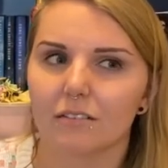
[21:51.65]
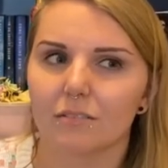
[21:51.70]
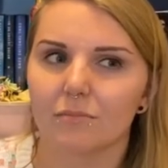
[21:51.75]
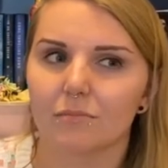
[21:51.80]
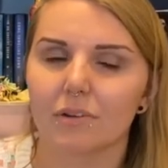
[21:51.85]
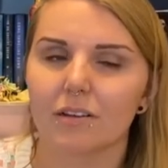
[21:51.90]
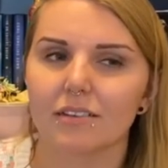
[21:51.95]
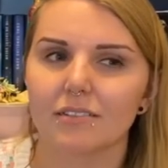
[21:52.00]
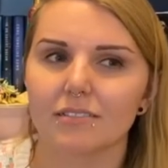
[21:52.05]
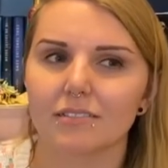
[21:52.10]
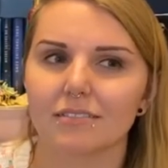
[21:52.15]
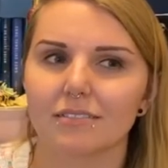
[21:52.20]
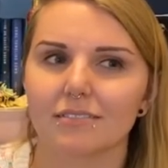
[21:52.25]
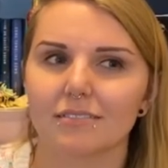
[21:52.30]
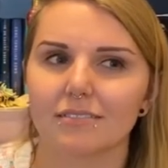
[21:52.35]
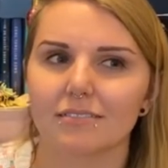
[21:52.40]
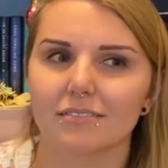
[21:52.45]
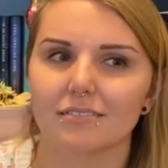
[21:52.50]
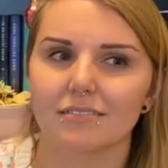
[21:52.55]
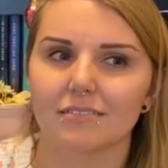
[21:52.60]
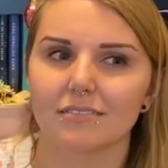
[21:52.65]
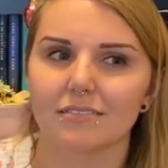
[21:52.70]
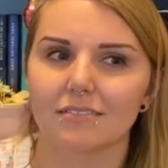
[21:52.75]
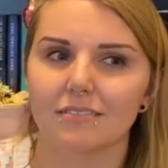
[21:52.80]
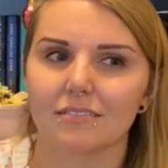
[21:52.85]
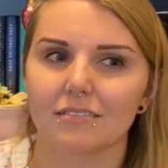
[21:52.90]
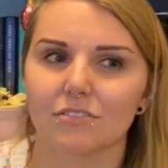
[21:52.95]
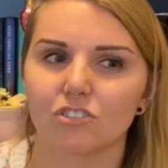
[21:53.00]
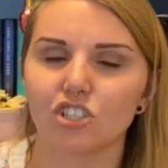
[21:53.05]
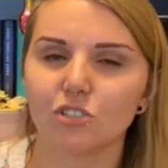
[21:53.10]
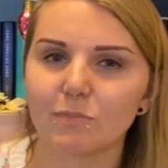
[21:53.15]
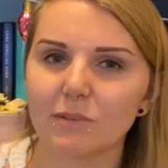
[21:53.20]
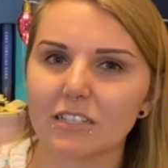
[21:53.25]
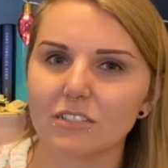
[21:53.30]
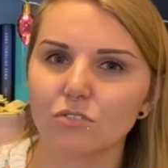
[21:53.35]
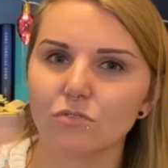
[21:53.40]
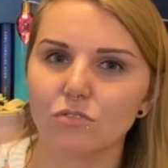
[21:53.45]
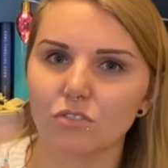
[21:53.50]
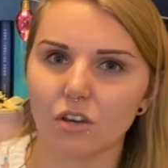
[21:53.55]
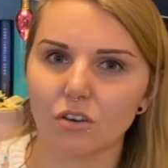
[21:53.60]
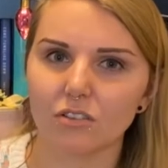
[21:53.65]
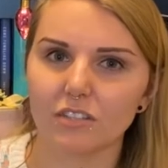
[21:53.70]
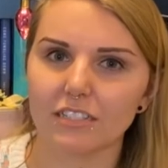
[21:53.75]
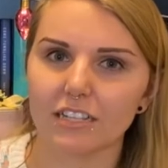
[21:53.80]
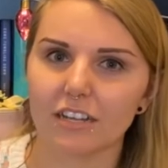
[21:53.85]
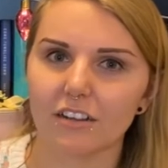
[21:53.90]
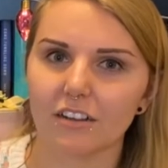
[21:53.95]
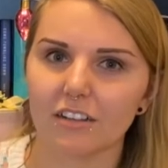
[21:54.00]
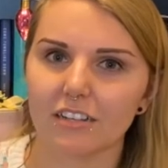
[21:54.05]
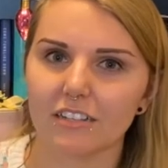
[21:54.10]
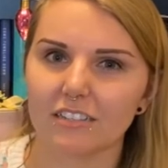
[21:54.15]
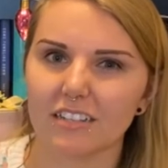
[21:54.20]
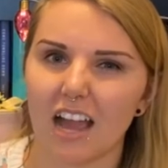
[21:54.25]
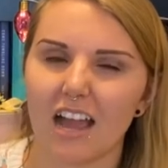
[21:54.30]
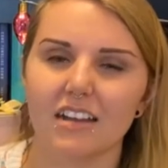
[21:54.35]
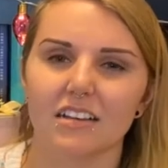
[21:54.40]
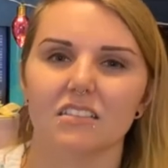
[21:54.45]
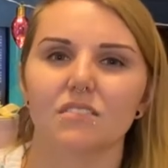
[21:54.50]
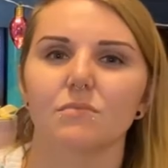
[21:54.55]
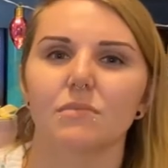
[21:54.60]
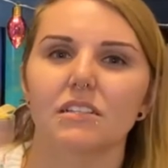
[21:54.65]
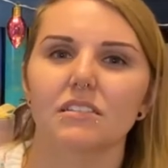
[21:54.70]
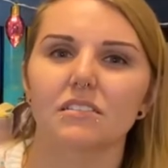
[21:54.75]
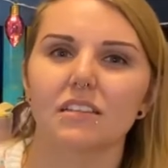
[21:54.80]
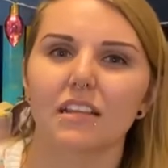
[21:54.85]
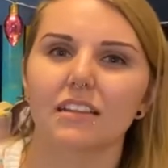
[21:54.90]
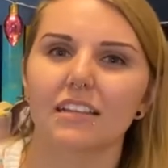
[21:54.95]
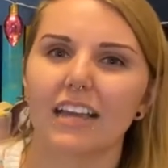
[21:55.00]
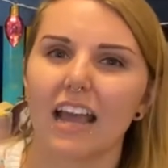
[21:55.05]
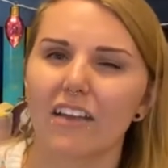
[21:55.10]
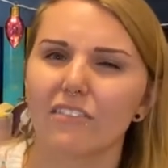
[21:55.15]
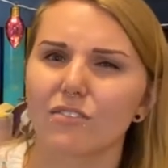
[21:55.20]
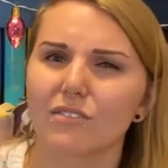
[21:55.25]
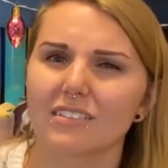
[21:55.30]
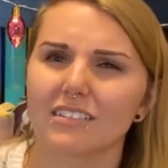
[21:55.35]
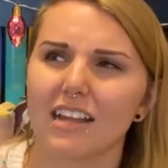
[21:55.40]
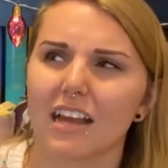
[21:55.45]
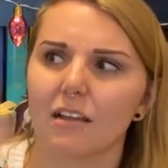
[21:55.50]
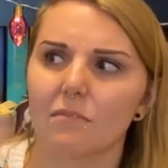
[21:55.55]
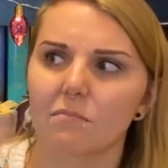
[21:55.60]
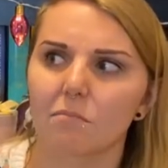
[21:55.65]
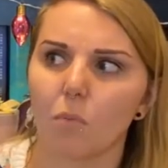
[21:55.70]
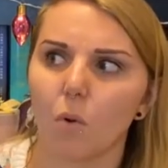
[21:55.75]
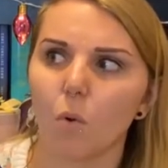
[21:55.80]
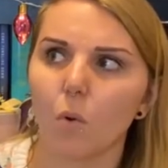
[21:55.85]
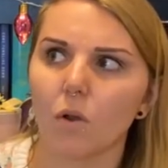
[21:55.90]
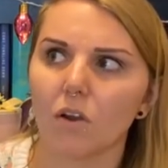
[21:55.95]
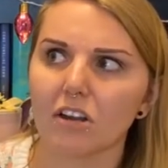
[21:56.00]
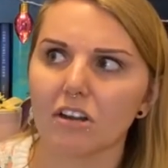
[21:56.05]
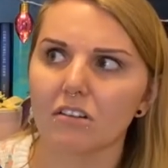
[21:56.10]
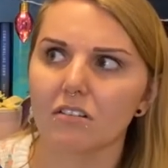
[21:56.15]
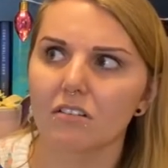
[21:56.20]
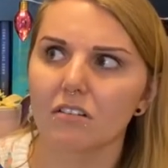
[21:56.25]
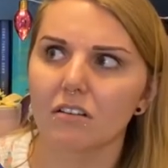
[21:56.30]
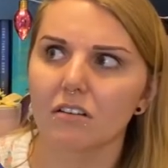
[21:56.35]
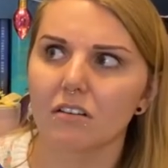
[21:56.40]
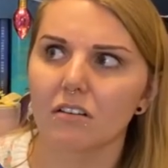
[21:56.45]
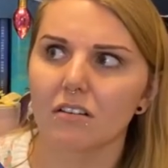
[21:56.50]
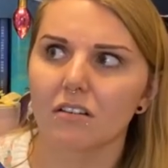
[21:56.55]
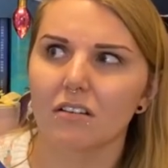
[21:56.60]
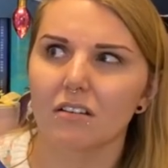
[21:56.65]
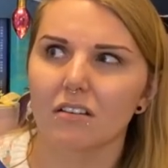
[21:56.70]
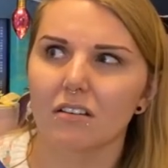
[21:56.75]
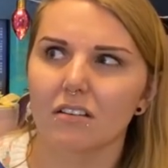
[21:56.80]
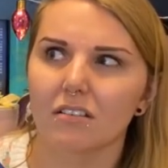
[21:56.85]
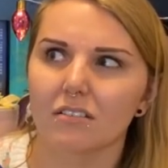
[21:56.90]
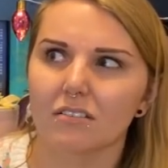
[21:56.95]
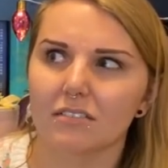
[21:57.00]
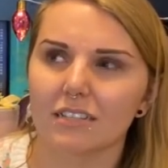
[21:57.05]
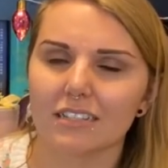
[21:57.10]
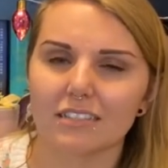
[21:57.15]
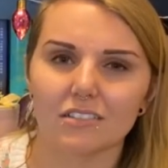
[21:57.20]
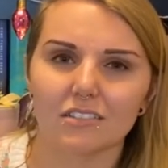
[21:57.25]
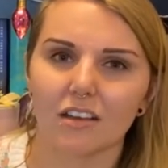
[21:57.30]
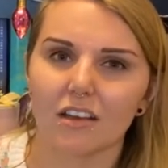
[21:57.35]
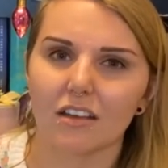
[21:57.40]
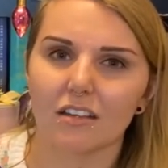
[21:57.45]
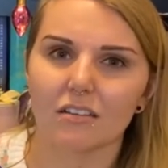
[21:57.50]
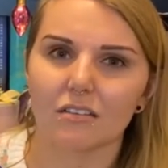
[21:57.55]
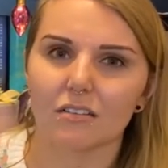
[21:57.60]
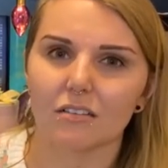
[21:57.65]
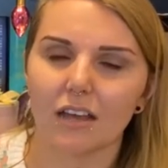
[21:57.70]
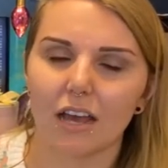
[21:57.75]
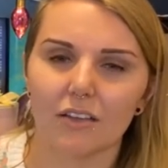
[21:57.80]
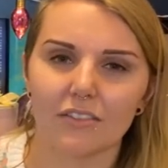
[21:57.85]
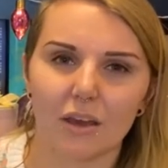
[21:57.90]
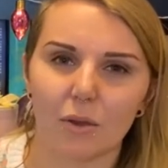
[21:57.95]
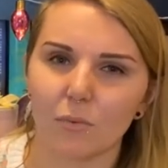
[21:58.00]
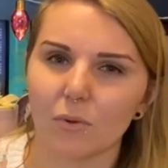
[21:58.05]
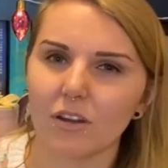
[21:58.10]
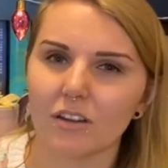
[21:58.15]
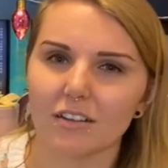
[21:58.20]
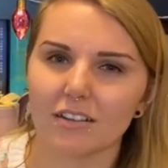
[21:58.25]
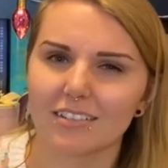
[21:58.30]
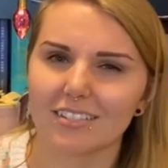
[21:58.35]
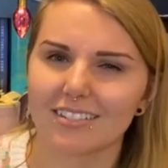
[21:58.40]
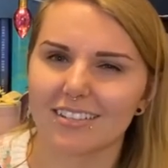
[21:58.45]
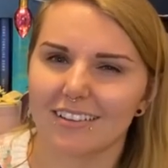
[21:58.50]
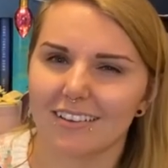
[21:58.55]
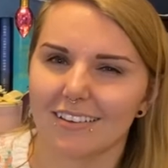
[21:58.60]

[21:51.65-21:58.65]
because just because you know the day you're gonna die doesn't mean suddenly everyone's dying more. That's not how that works.